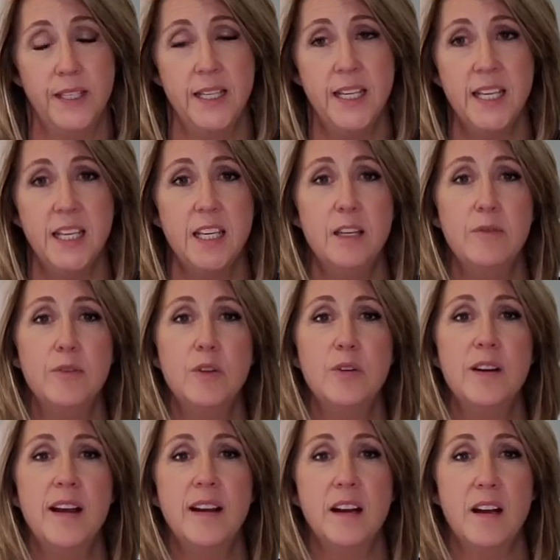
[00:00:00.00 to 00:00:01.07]
If you're
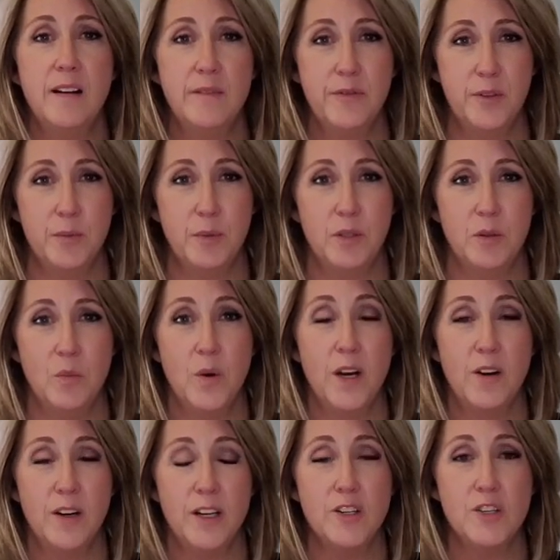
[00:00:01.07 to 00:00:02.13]
not comfortable
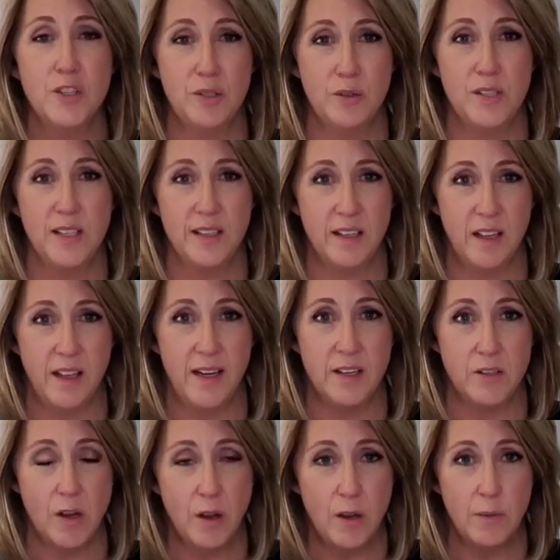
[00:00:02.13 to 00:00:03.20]
wearing shoes in a client's
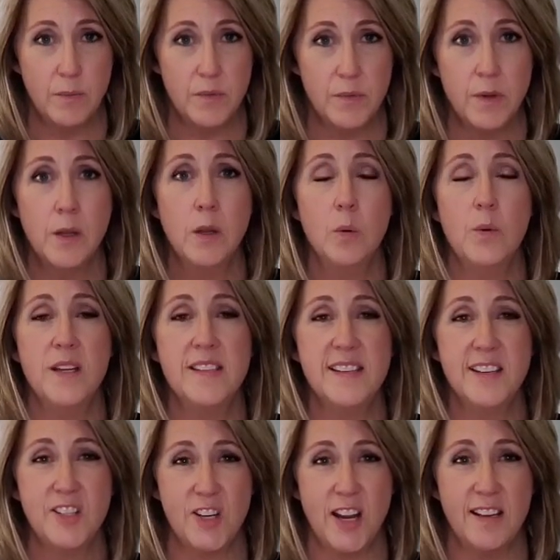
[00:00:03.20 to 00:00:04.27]
home, we
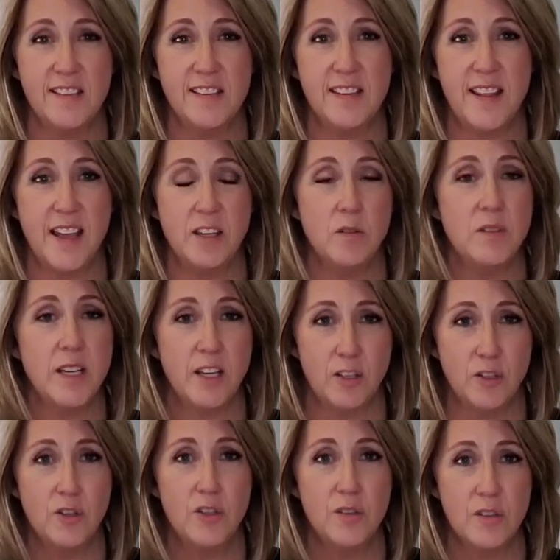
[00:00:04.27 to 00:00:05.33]
suggest that you take your
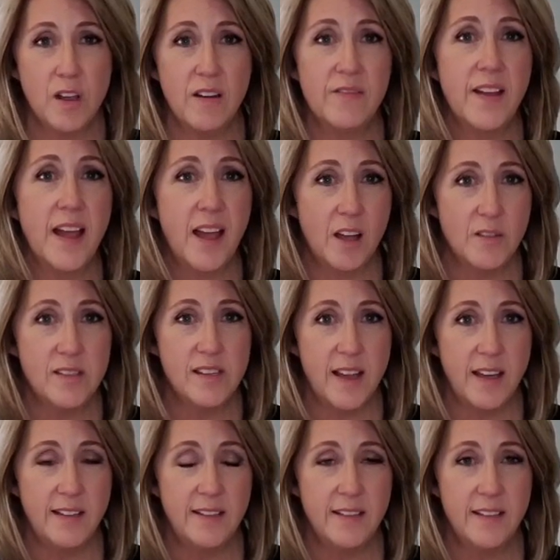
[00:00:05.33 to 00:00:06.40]
shoes off
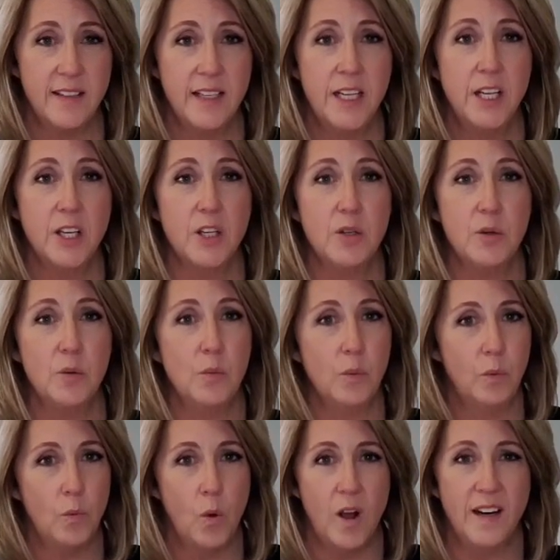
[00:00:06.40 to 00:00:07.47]
outside. You
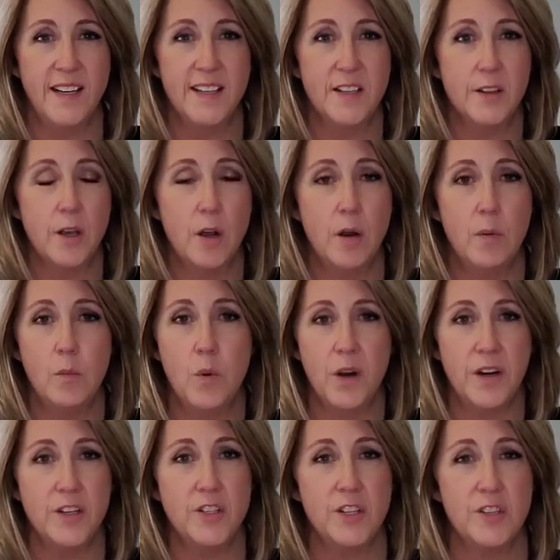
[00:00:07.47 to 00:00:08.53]
walk into the home
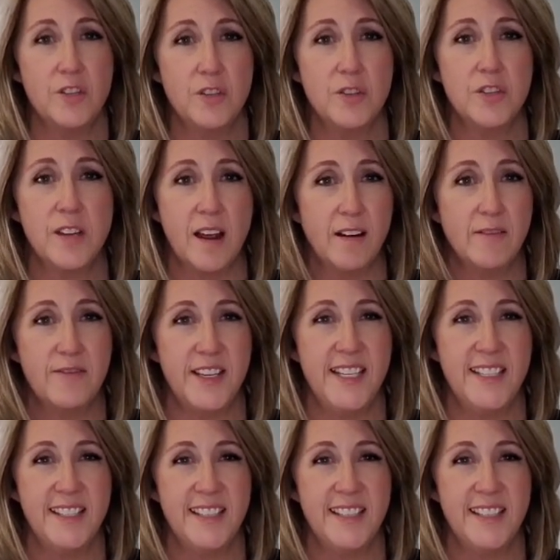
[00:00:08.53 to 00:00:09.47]
wearing just your sock feet,